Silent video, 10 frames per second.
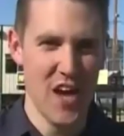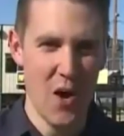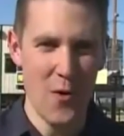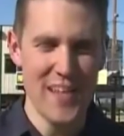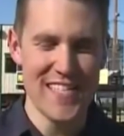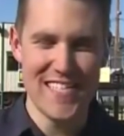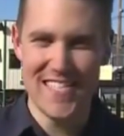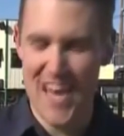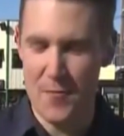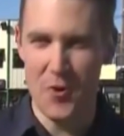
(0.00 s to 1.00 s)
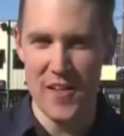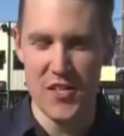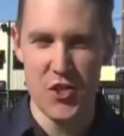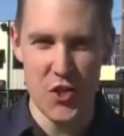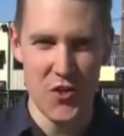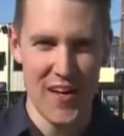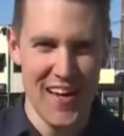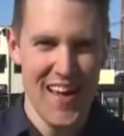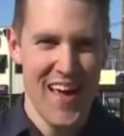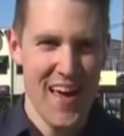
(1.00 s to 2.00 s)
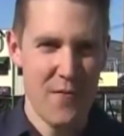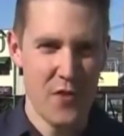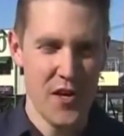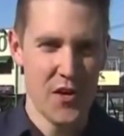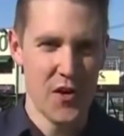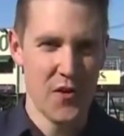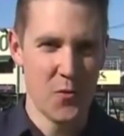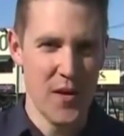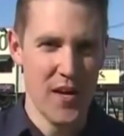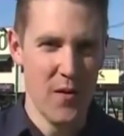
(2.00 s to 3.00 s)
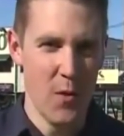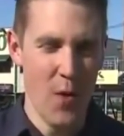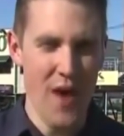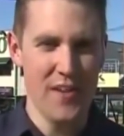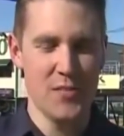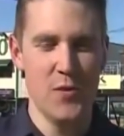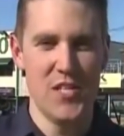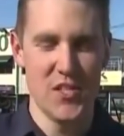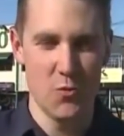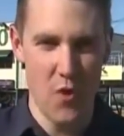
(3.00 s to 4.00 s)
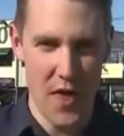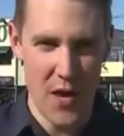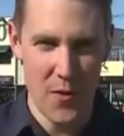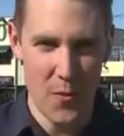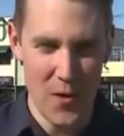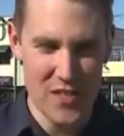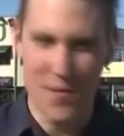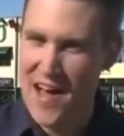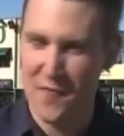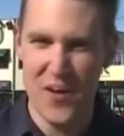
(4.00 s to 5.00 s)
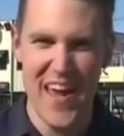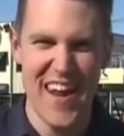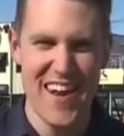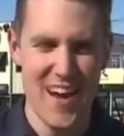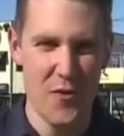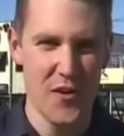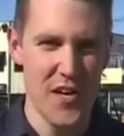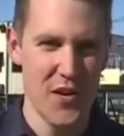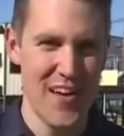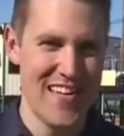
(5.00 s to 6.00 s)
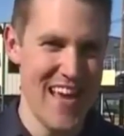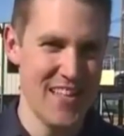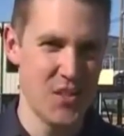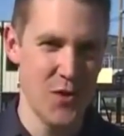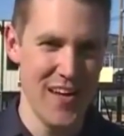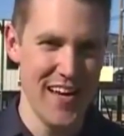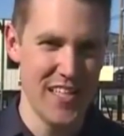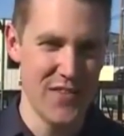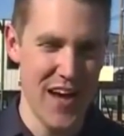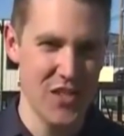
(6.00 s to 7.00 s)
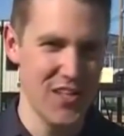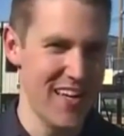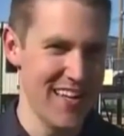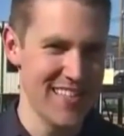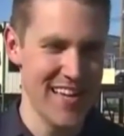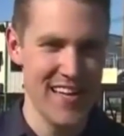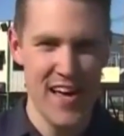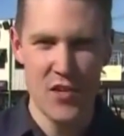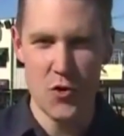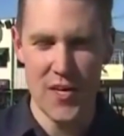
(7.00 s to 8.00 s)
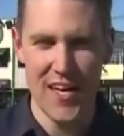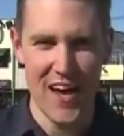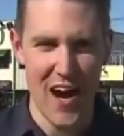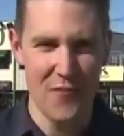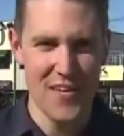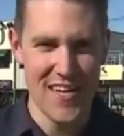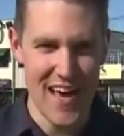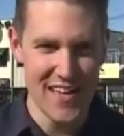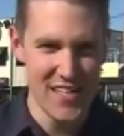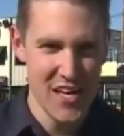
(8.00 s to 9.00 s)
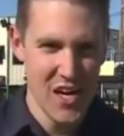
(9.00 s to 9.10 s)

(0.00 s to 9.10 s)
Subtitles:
always a staple in June every year here in Reno, the wildest, richest rodeo in the West, back for yet another year and 10 straight nights of action getting set to kick off tonight.